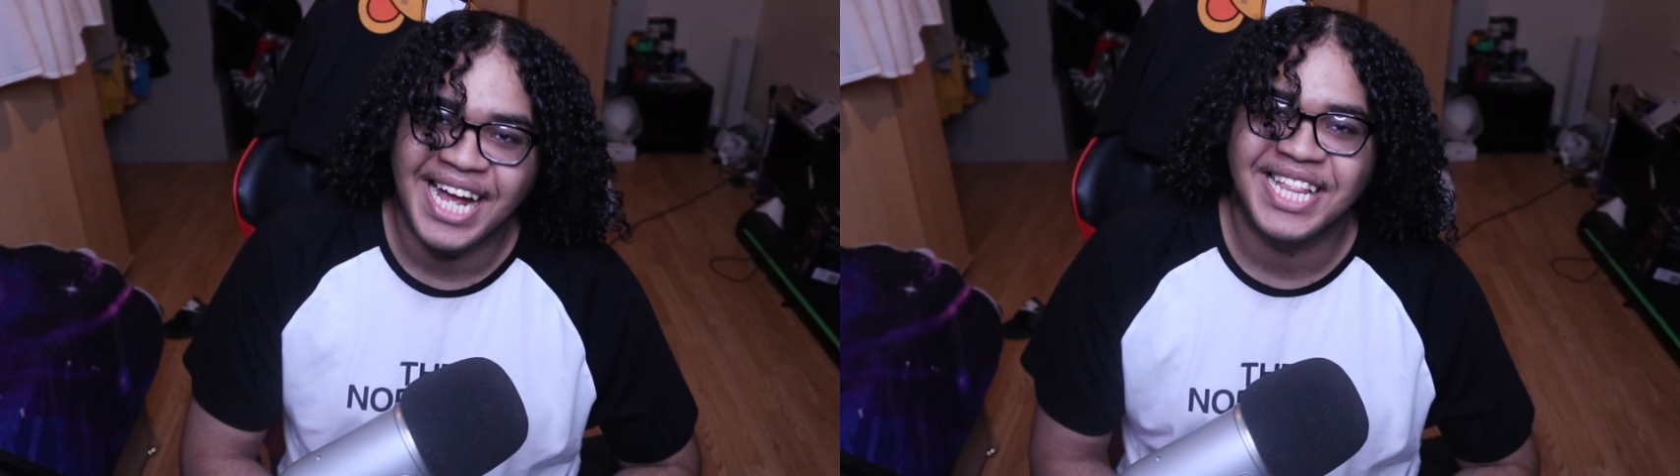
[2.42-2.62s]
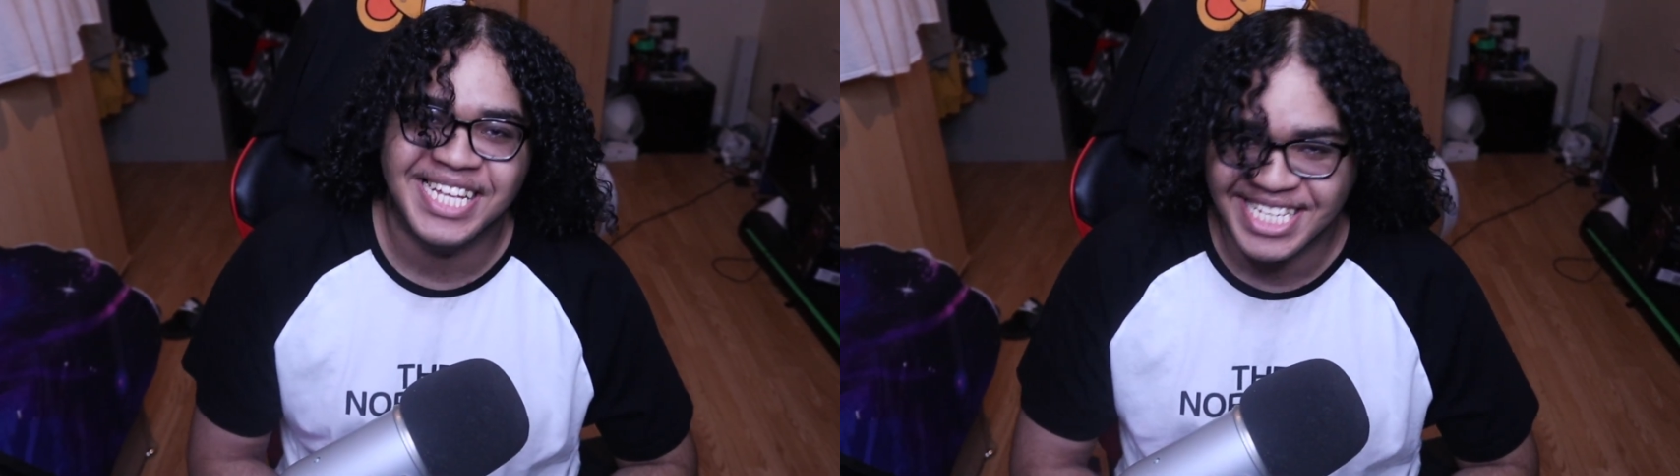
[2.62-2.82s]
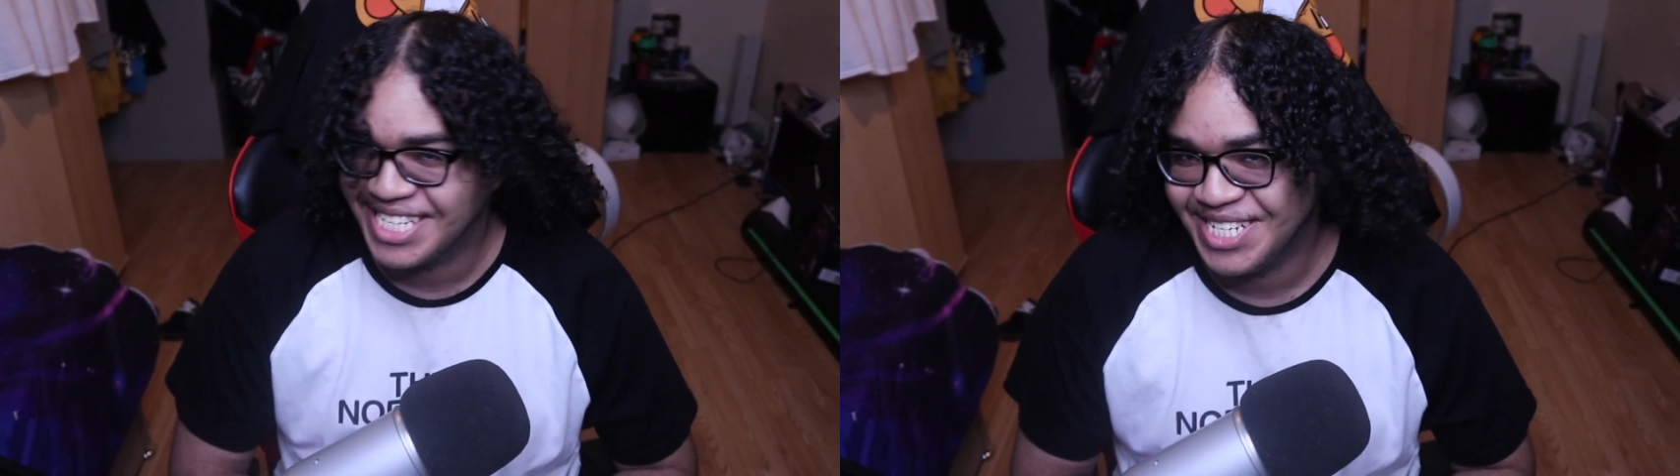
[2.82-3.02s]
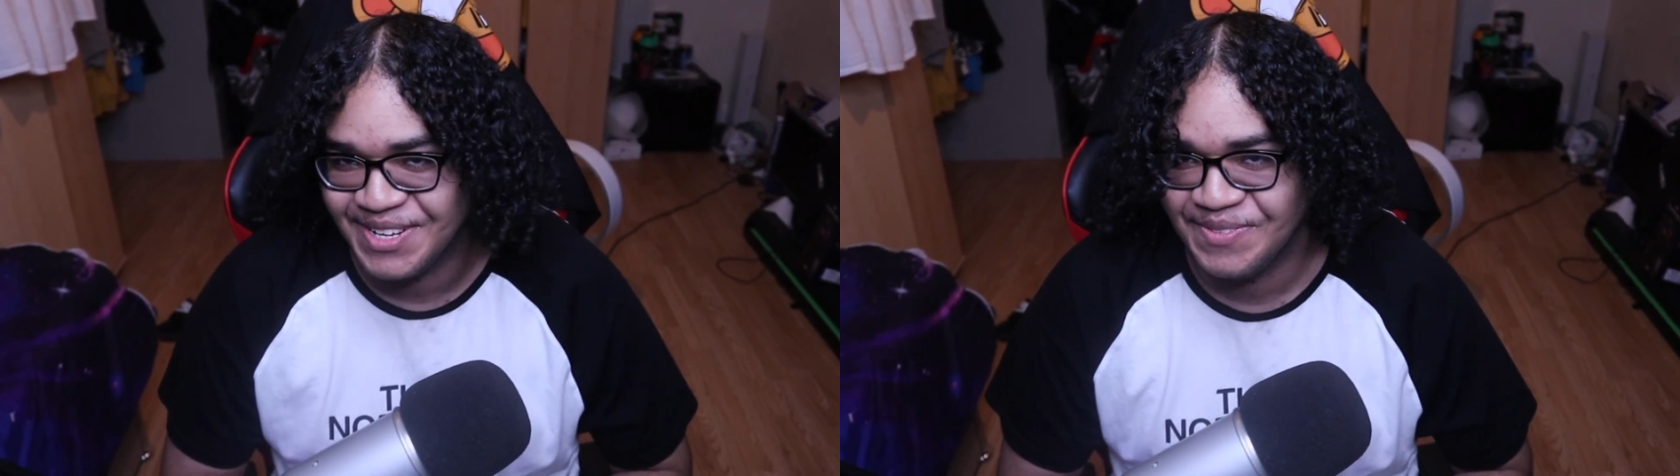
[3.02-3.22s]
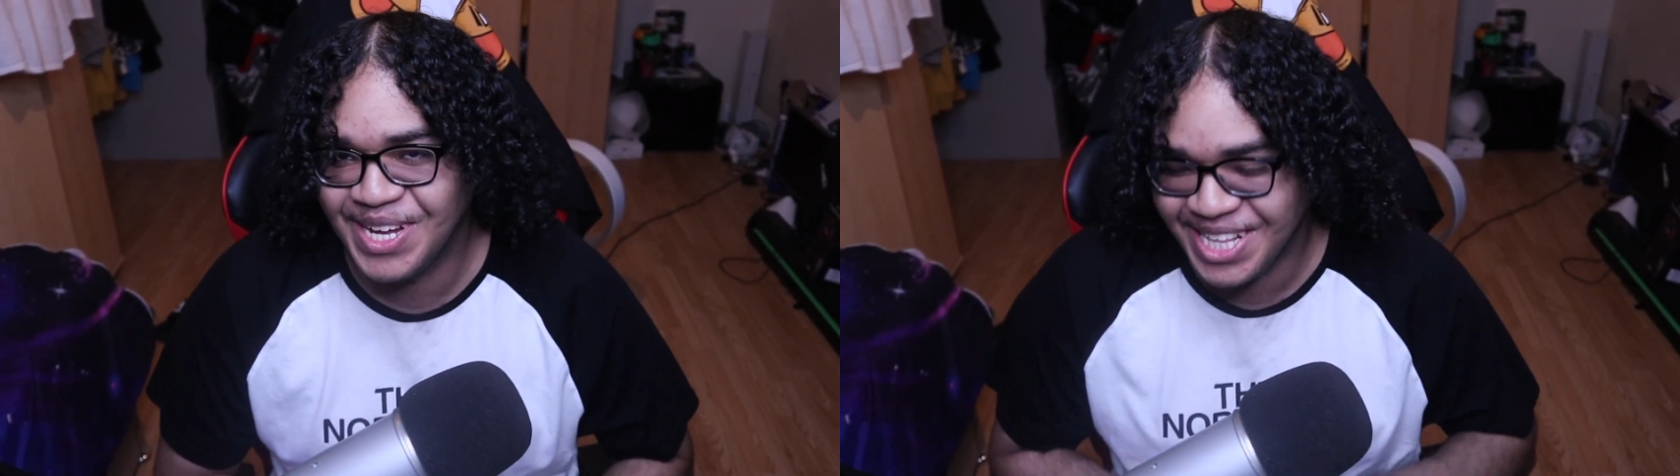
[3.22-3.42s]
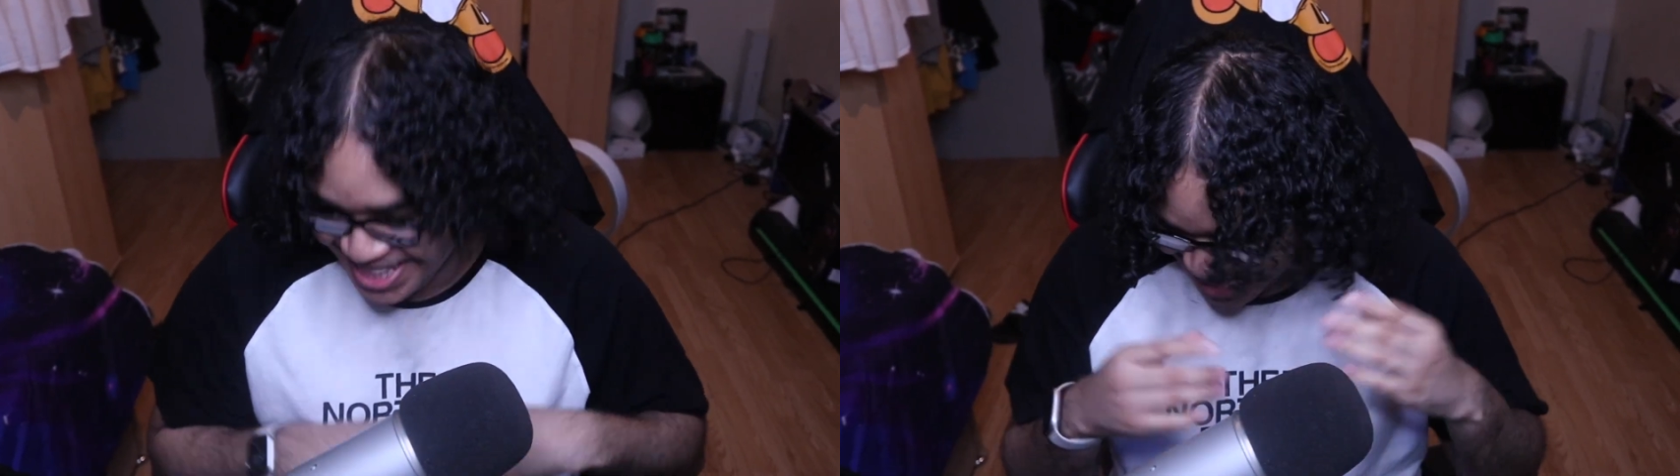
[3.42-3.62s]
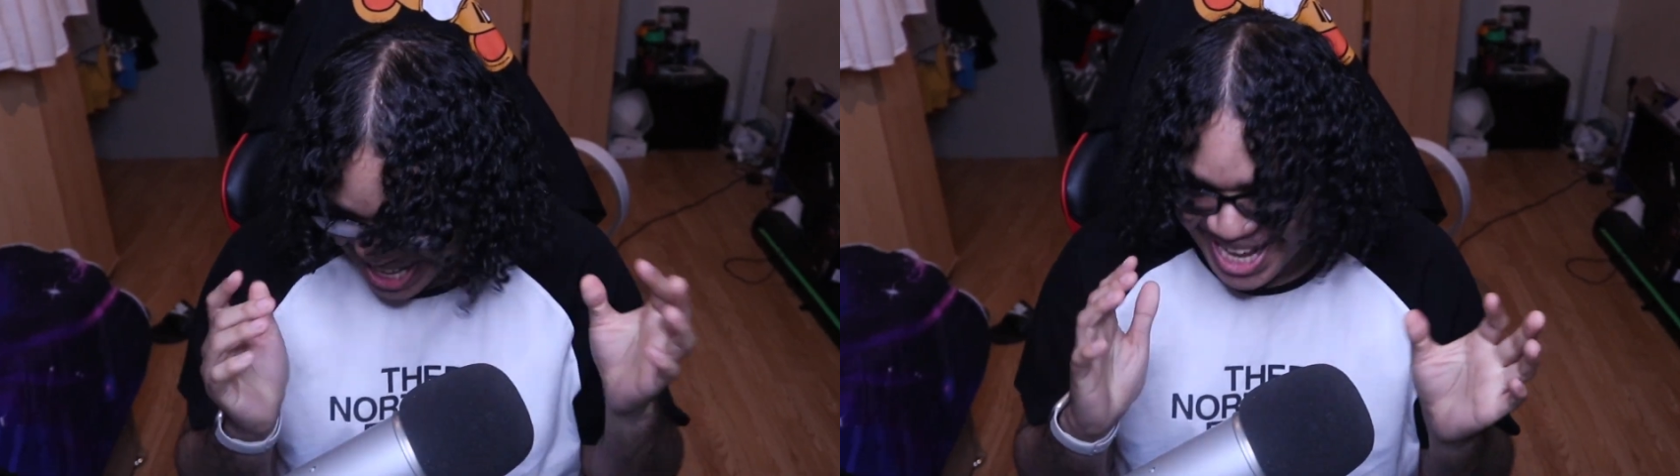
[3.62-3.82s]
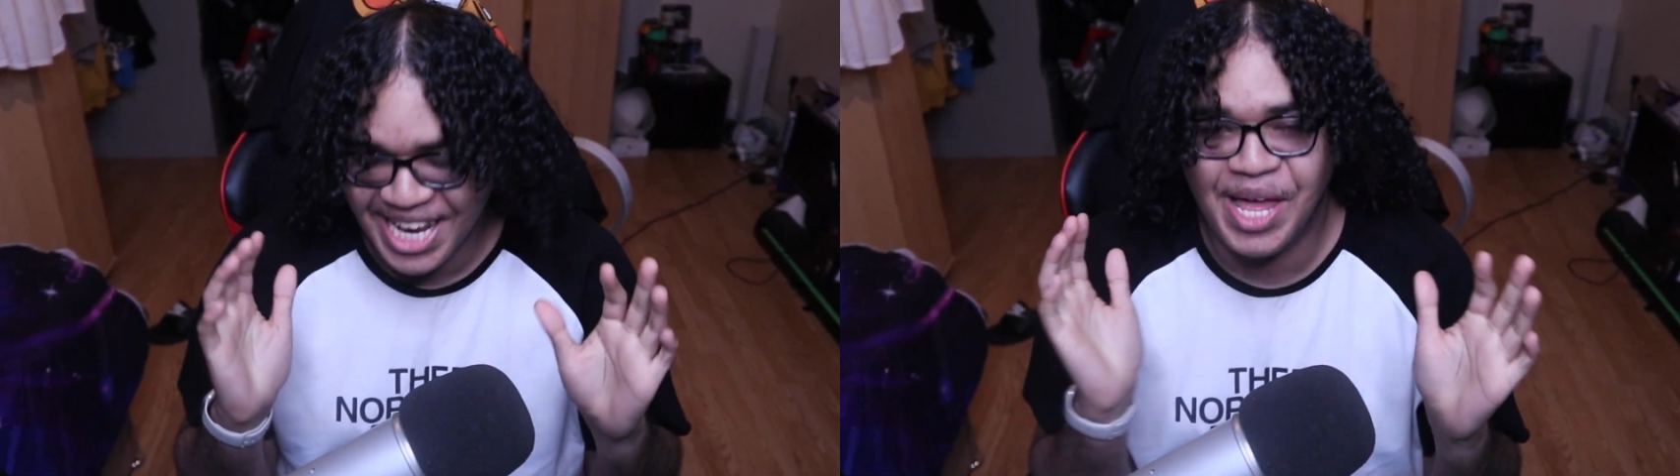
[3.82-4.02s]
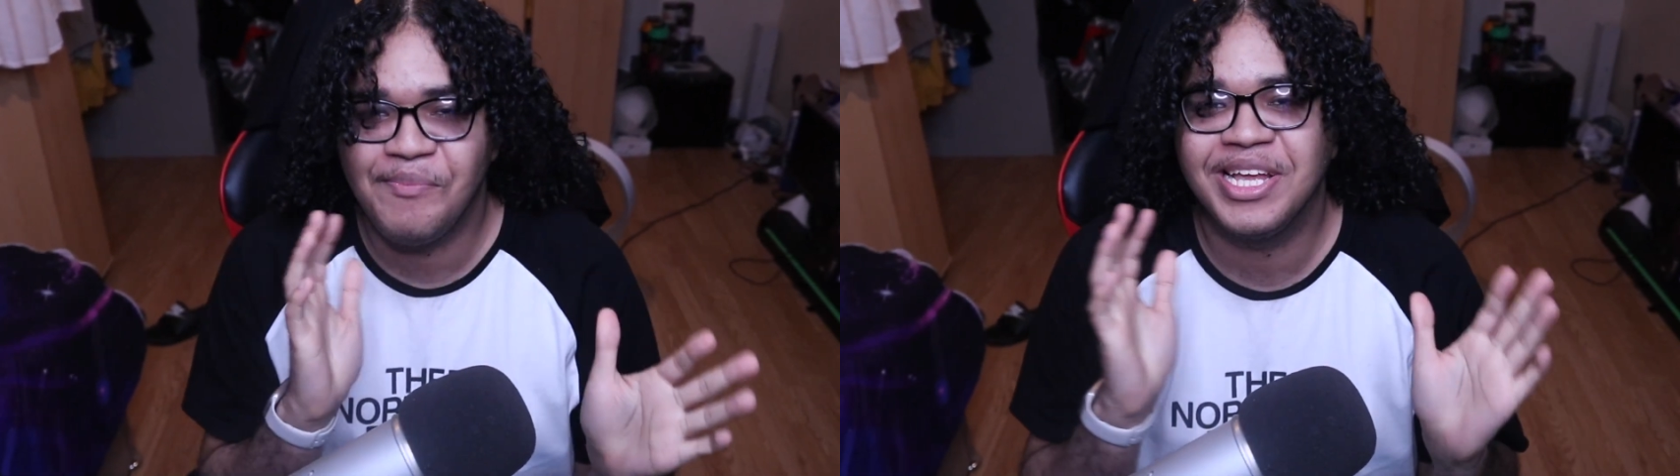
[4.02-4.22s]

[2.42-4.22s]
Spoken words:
Listen, let